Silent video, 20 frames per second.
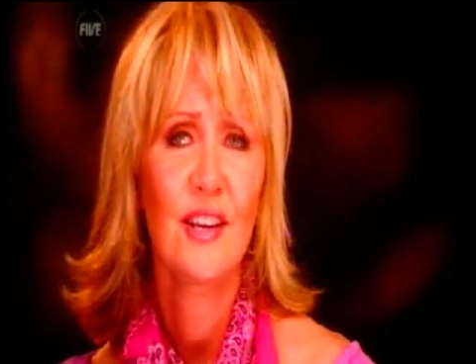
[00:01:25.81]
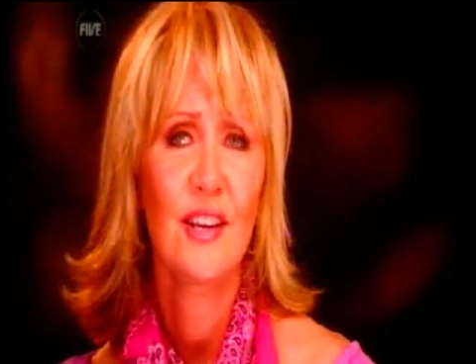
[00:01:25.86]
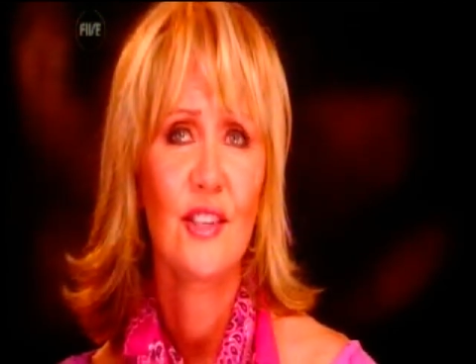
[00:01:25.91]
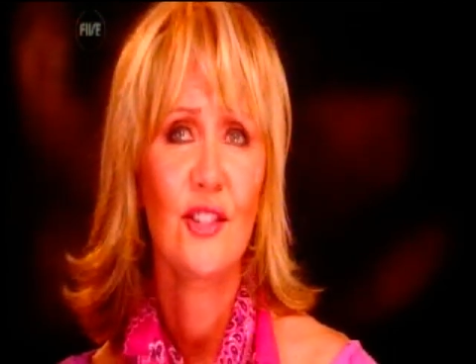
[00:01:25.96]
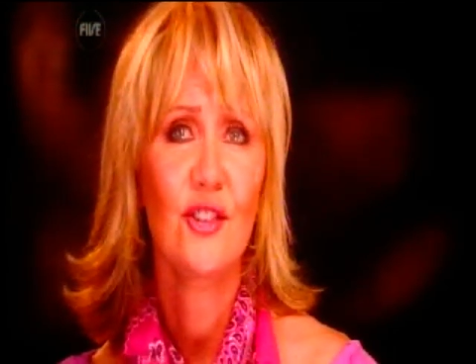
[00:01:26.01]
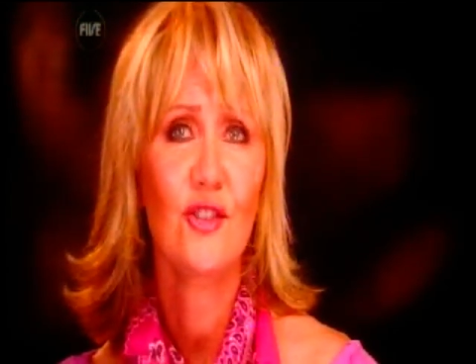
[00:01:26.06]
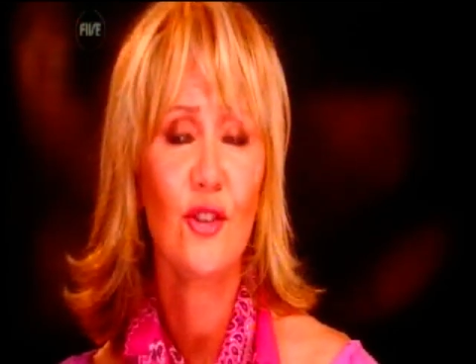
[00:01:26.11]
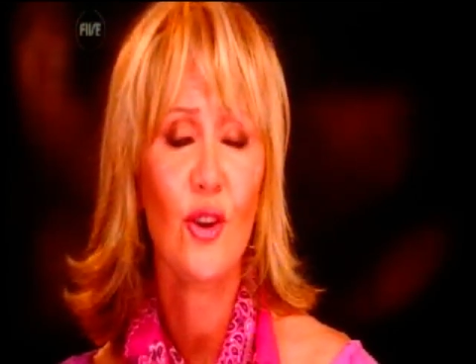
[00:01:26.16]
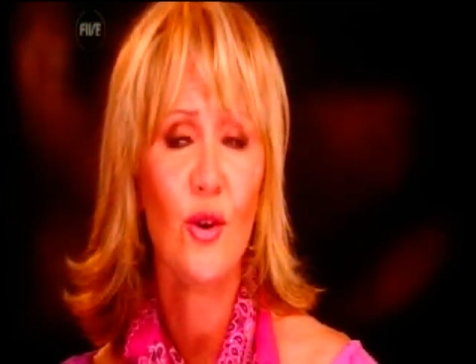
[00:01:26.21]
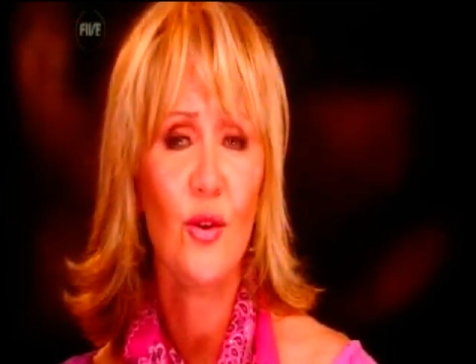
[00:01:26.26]

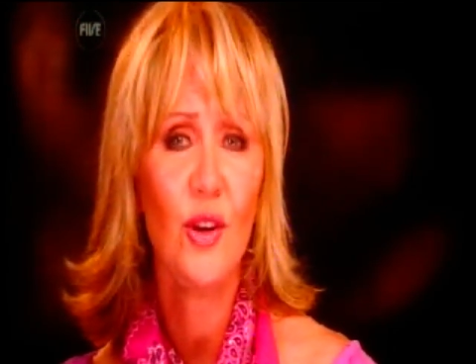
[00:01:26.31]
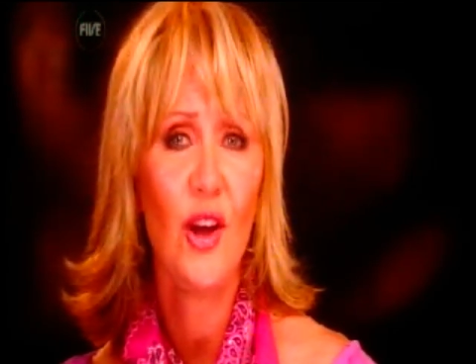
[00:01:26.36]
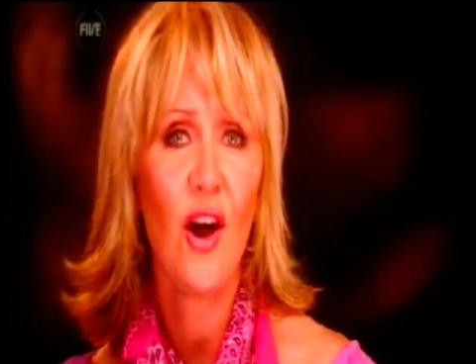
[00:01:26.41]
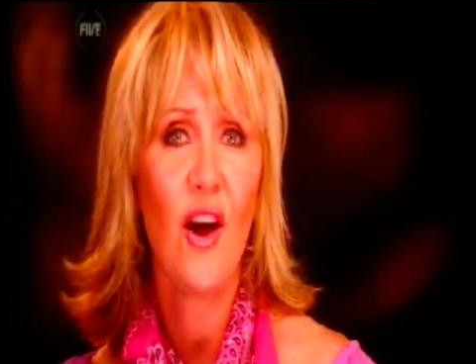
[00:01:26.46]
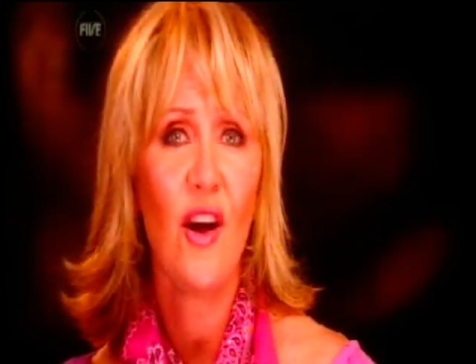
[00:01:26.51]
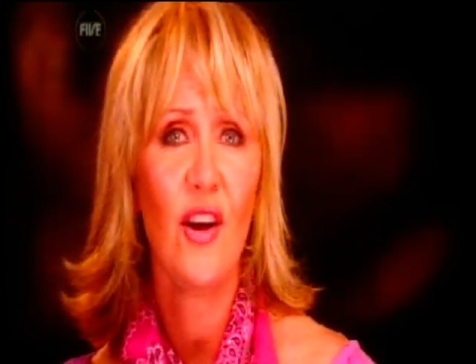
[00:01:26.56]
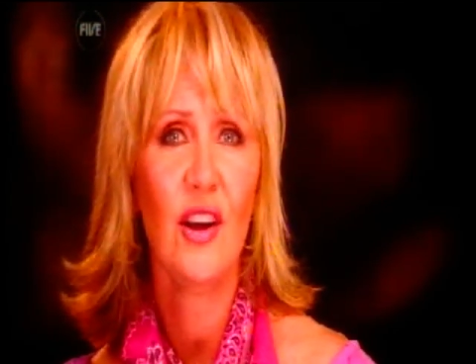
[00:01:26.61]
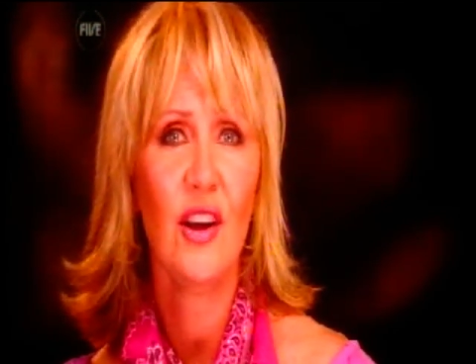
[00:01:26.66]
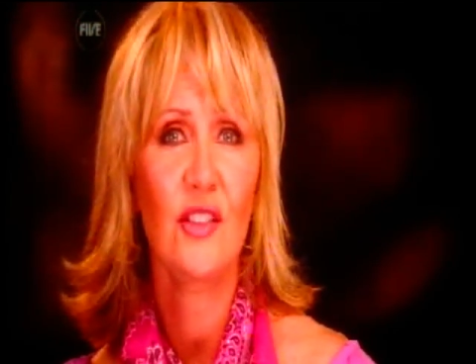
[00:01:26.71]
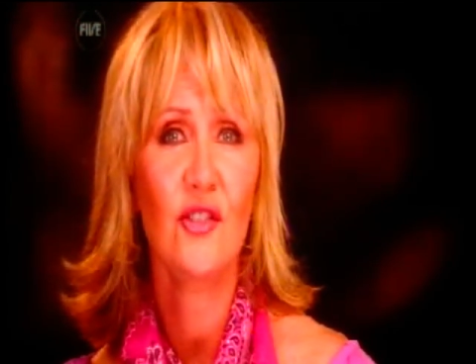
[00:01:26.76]
so
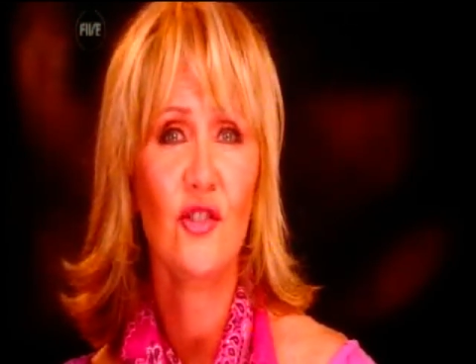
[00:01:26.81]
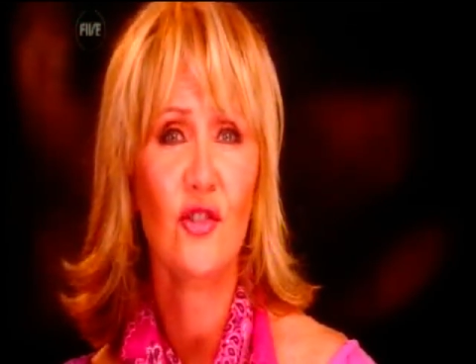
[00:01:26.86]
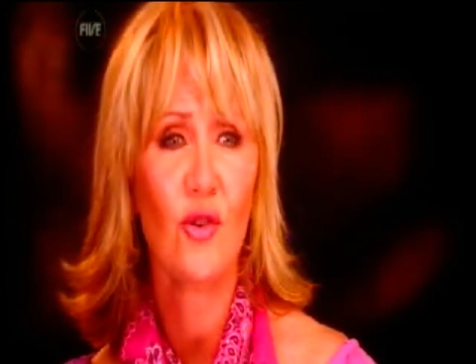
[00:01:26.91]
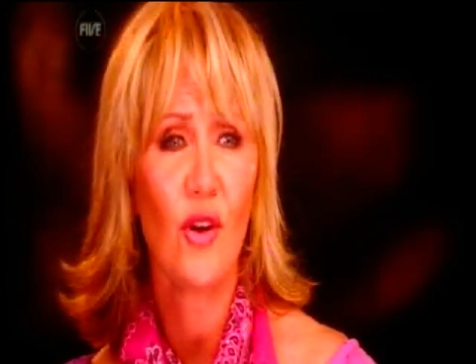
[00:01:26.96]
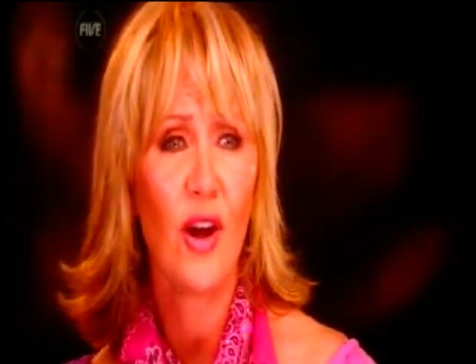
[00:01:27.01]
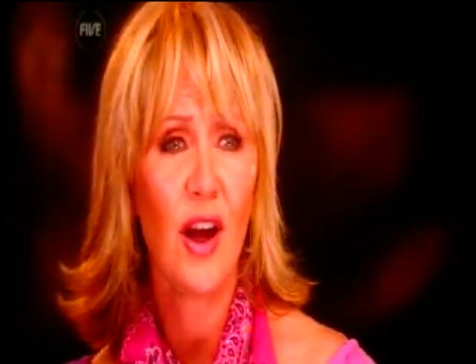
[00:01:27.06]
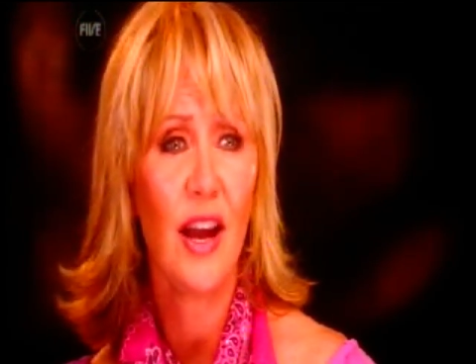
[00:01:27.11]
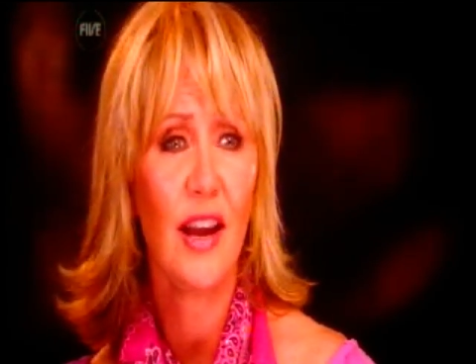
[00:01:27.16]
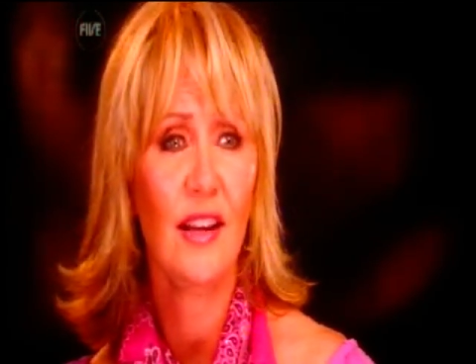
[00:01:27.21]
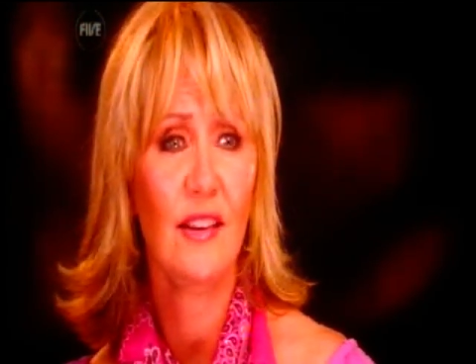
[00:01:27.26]
young and
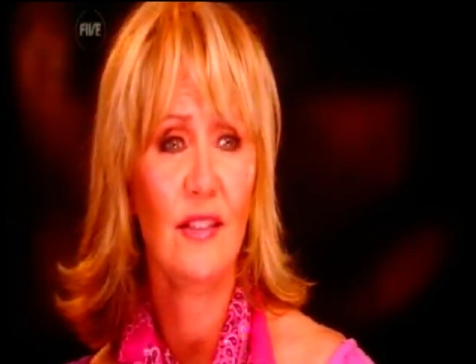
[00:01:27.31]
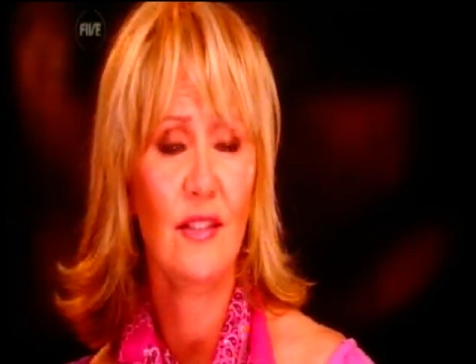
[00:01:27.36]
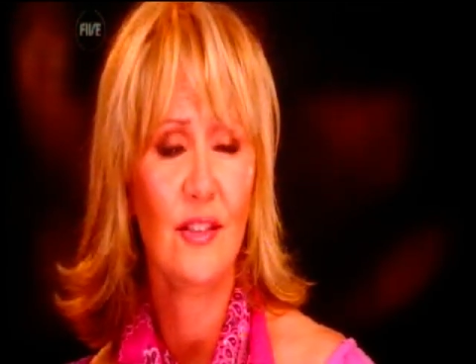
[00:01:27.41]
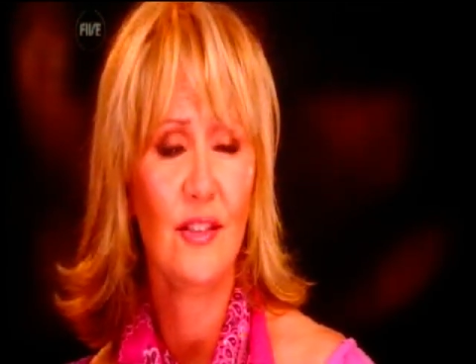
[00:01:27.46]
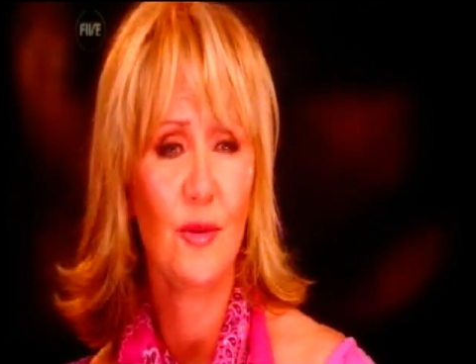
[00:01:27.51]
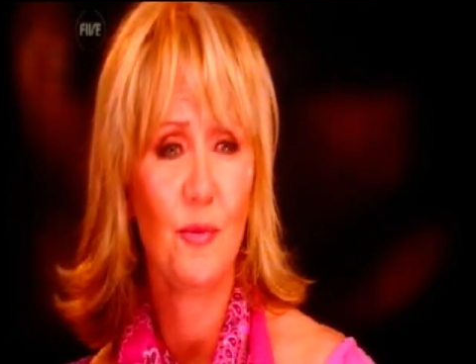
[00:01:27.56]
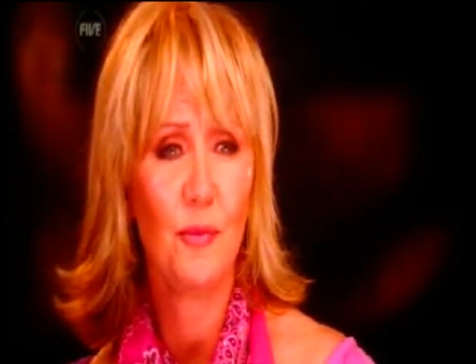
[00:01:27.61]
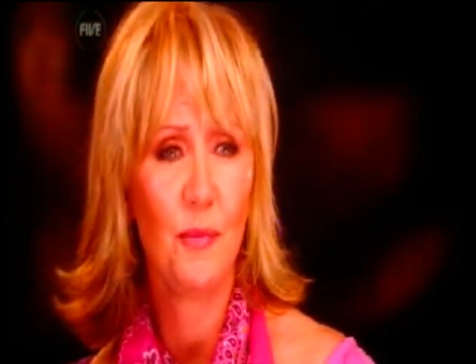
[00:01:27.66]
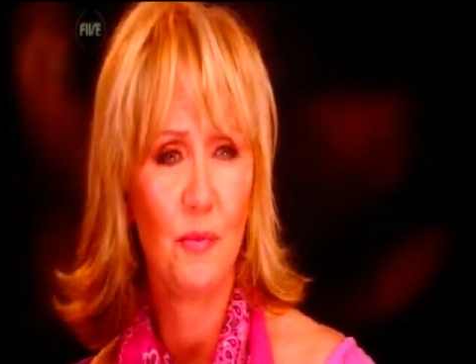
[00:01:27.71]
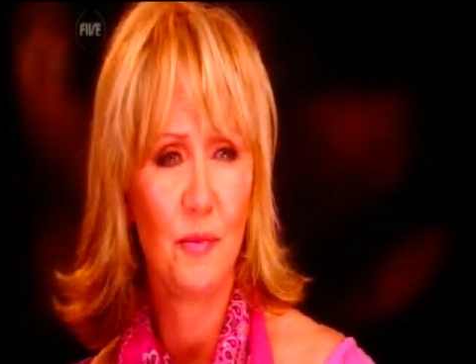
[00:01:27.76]
trying
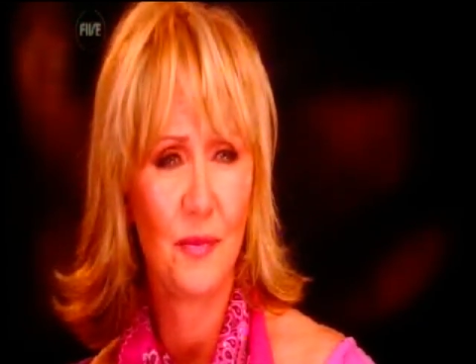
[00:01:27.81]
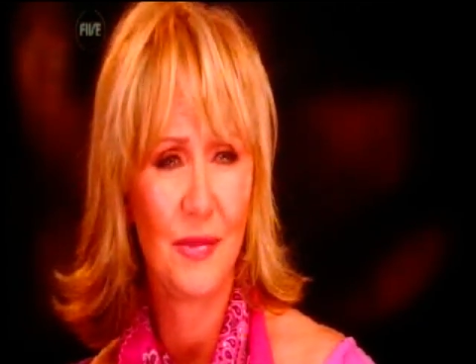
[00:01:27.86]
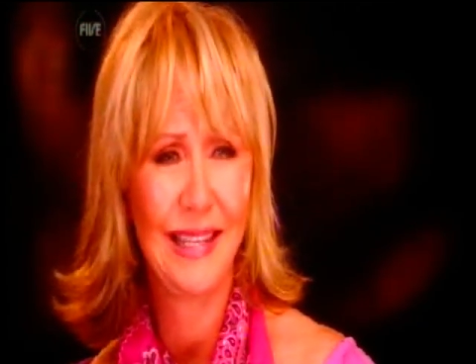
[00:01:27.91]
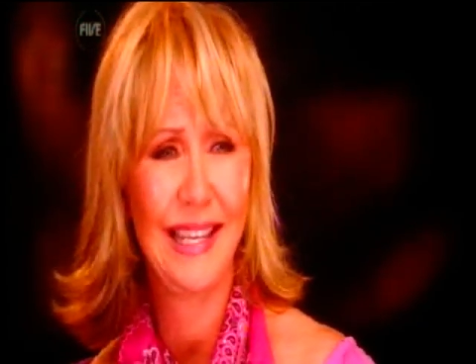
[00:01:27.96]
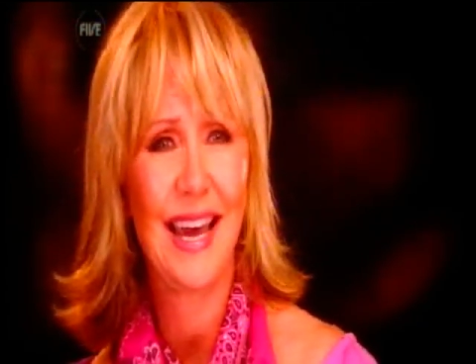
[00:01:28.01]
to